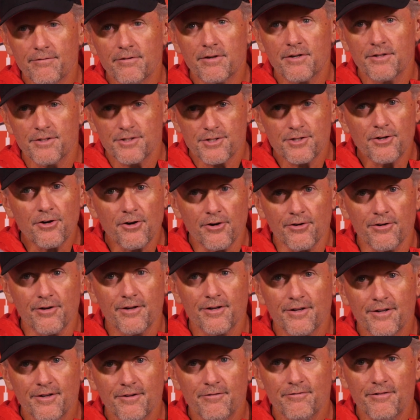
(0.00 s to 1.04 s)
Concerned,
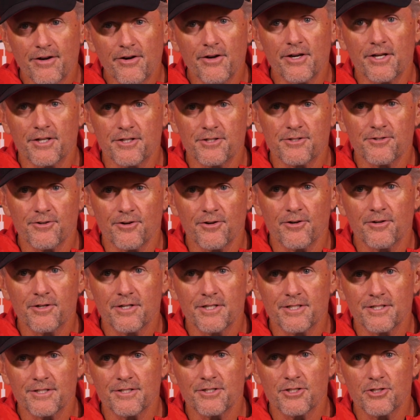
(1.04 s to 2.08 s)
very concerned,
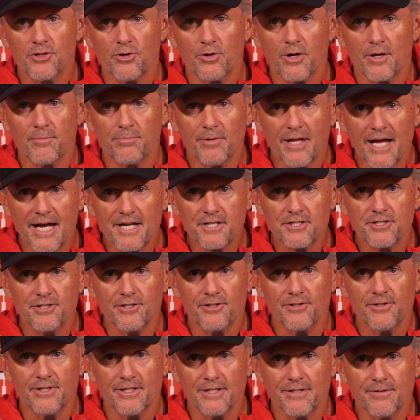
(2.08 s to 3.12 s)
because it showed up last
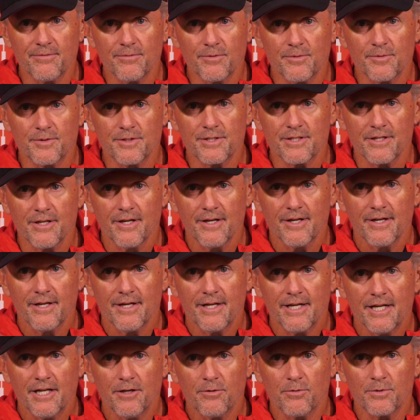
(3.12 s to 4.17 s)
year and
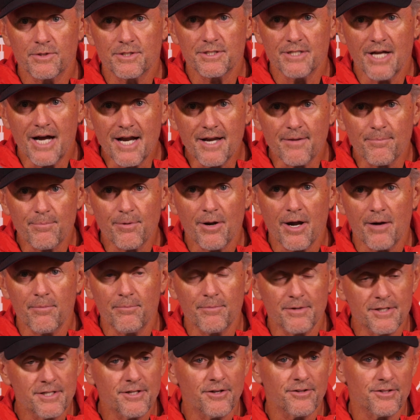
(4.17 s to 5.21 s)
it was not a problem
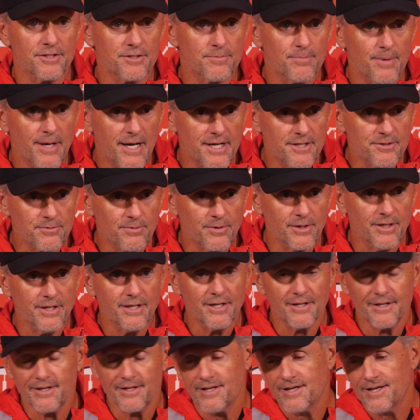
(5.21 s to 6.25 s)
until this past
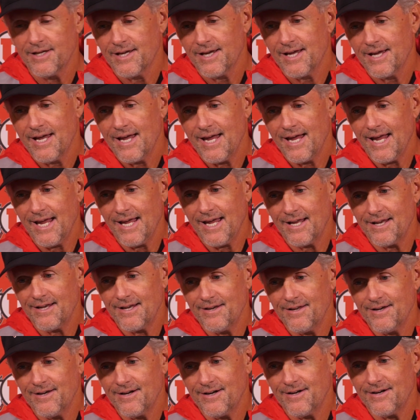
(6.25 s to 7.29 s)
week.
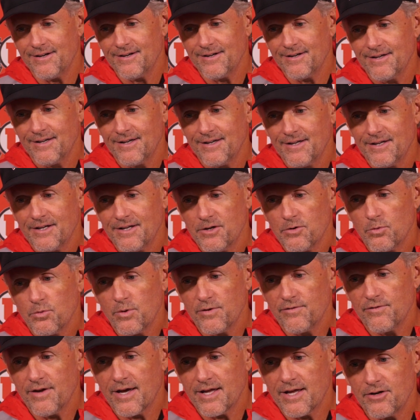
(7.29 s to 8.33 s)
And
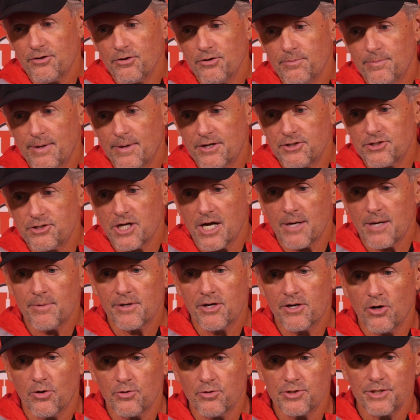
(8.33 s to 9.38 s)
we've got to do a better job of
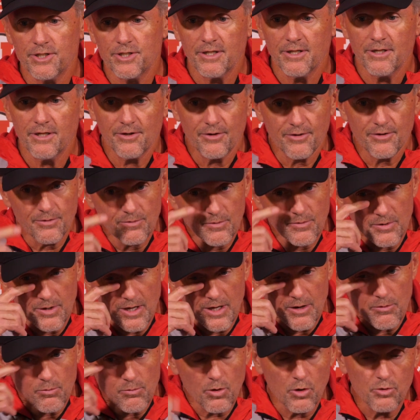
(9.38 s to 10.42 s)
coaching. You know, we're
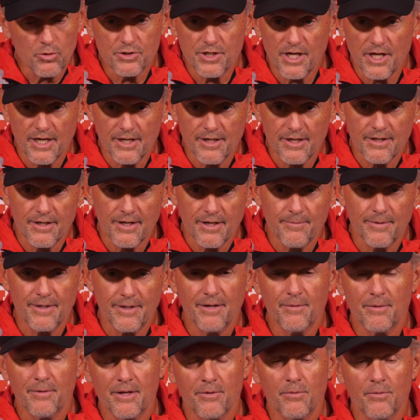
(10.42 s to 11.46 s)
not rotating. I mean,
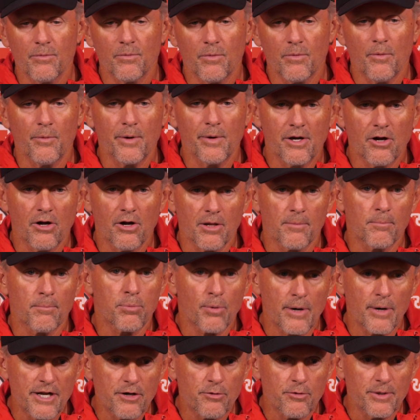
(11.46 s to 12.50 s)
they, what we call a
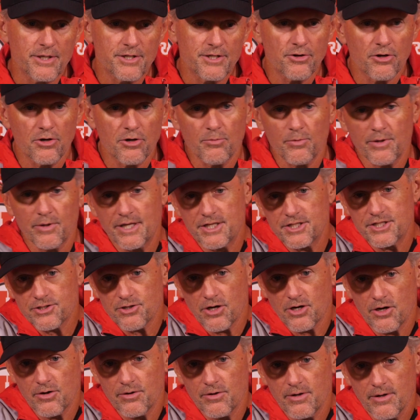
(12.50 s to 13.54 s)
break return, where they
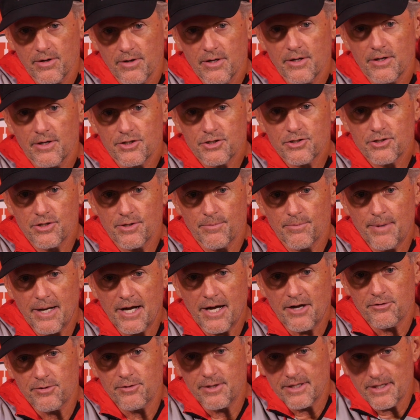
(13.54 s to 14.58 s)
start to the
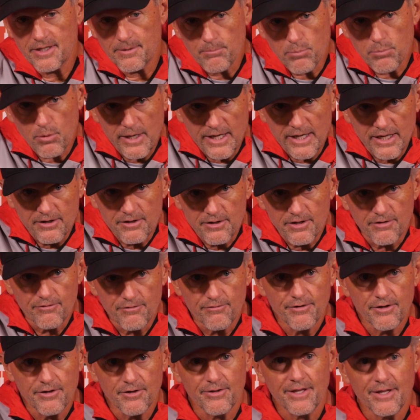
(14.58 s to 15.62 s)
boundary and then break it to the
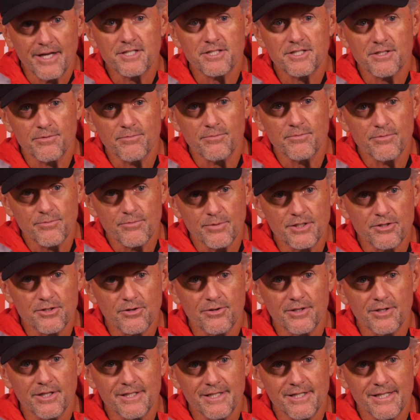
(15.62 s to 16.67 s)
field. That's the
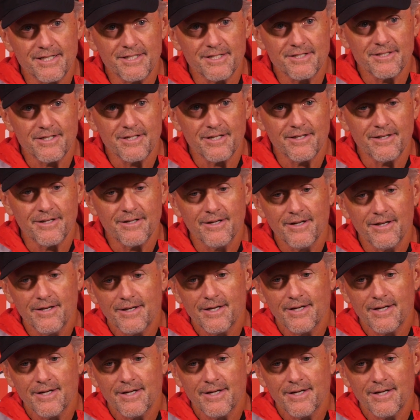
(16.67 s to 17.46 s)
return that did us in